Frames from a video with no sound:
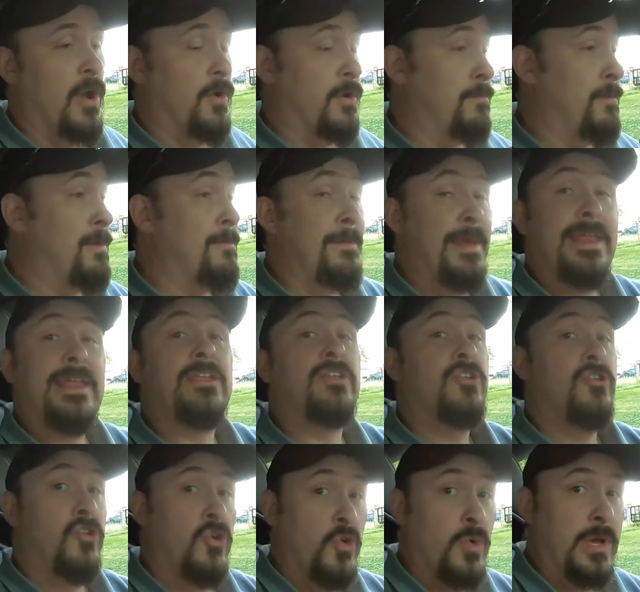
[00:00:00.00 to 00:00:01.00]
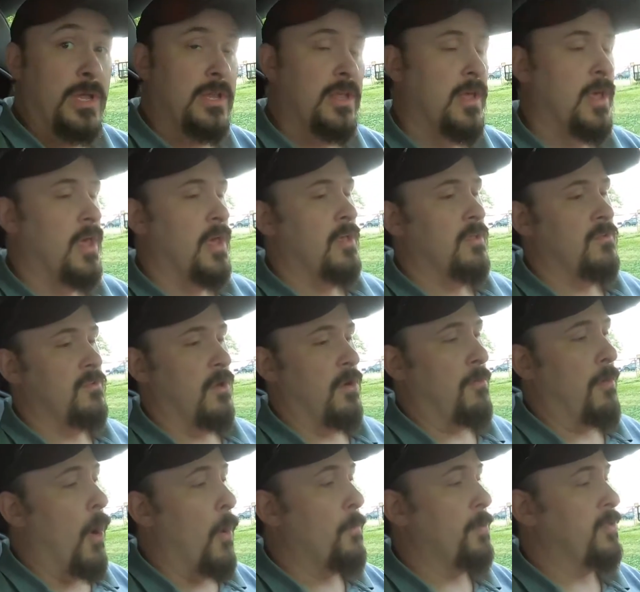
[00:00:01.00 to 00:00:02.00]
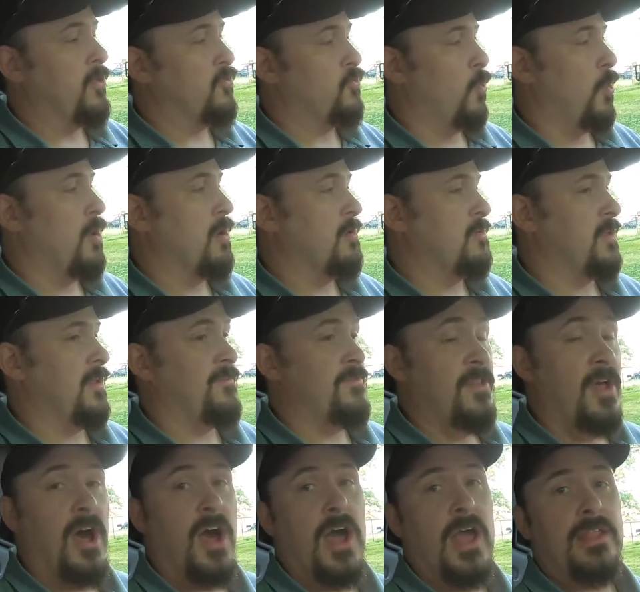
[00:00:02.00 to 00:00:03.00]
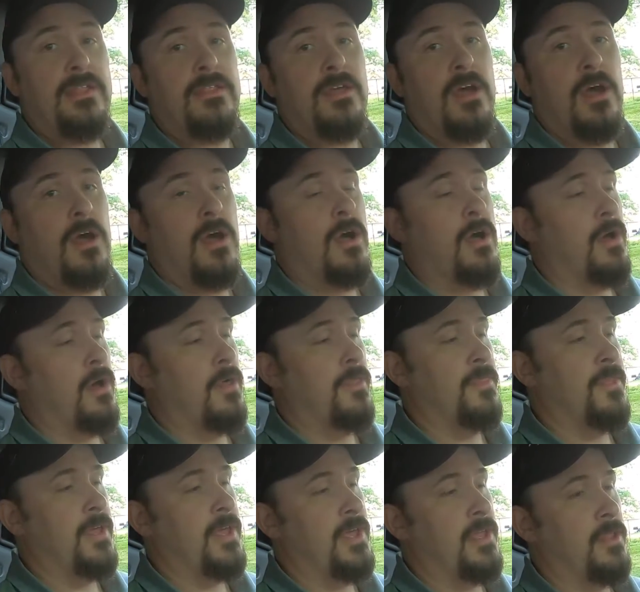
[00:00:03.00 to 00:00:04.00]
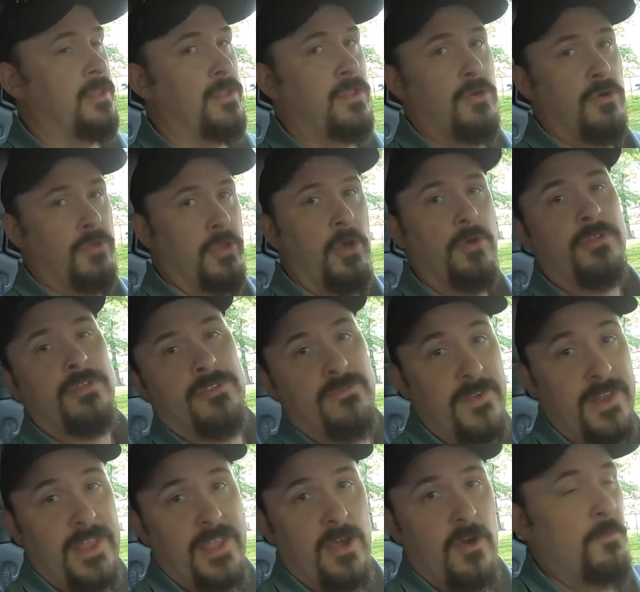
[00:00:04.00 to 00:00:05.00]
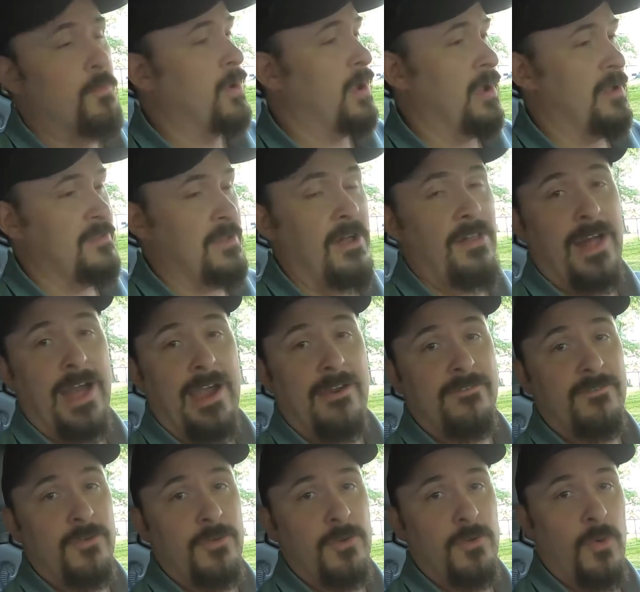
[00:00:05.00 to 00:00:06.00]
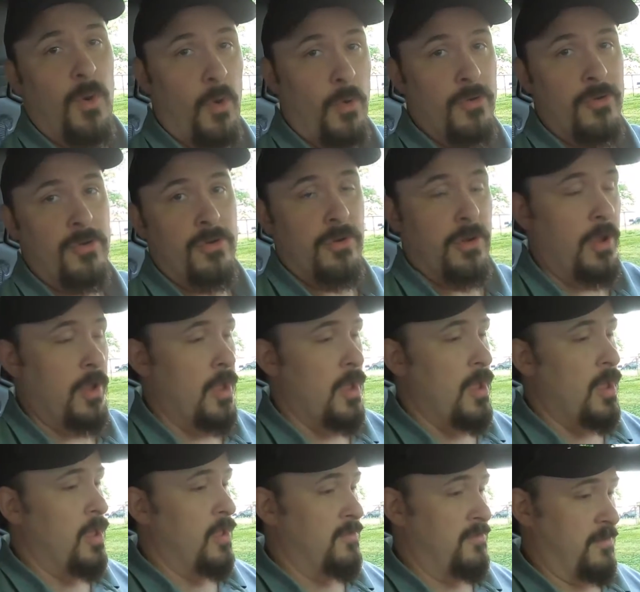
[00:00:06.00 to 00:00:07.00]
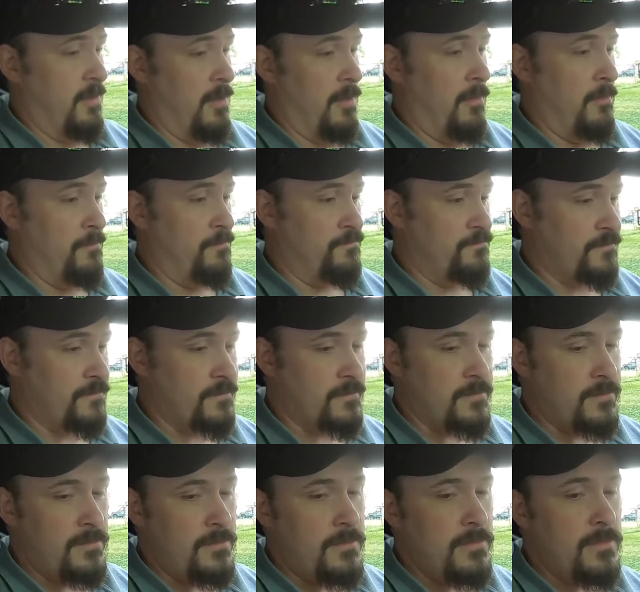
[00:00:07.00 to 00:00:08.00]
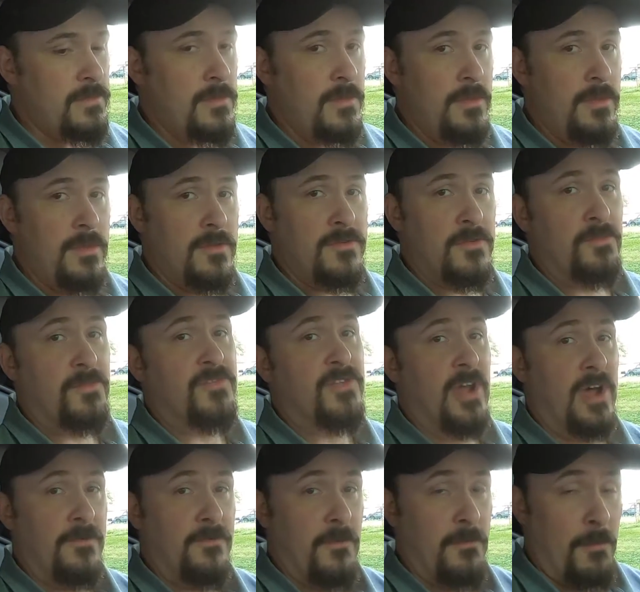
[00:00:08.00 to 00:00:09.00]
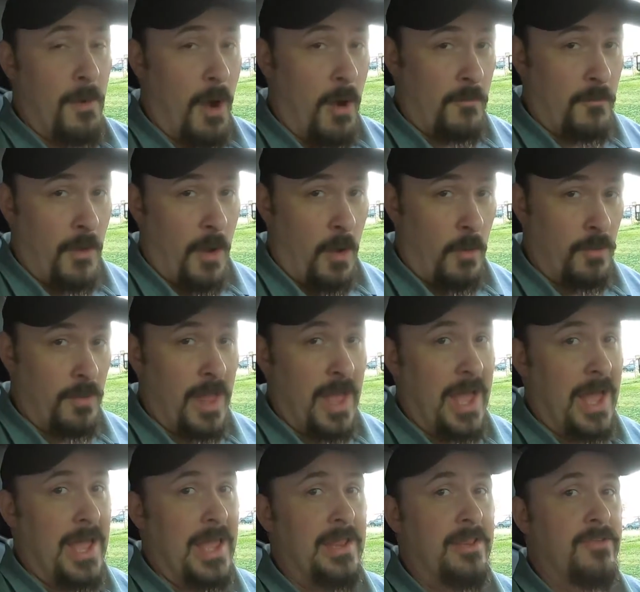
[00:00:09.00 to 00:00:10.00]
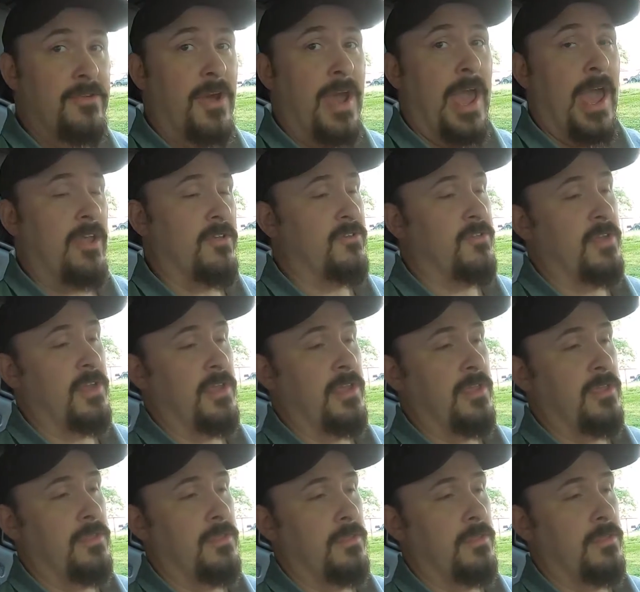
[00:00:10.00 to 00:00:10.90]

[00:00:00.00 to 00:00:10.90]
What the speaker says: and been meaning to do it. So I'm hoping this works. If not, then you'll know in this video, because I'll have to order some stuff from online to actually